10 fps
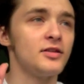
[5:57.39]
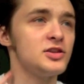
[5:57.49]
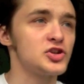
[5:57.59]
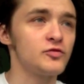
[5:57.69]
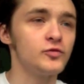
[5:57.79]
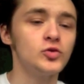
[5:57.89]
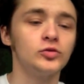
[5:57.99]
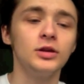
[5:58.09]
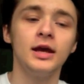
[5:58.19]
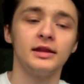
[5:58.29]
Just a
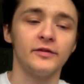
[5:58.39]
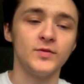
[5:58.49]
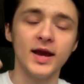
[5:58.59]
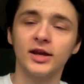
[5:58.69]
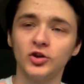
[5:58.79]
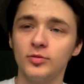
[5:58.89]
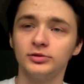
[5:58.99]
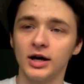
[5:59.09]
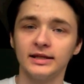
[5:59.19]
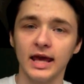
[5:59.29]
rule that if you make a Noble
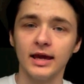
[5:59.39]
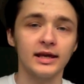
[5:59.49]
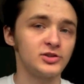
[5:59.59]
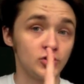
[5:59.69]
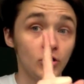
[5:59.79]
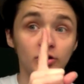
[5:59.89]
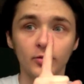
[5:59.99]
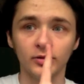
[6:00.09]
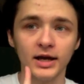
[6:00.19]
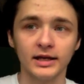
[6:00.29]
Knight deck, it's not a
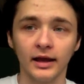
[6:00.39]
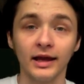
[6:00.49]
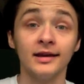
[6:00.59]
Noble Knight deck,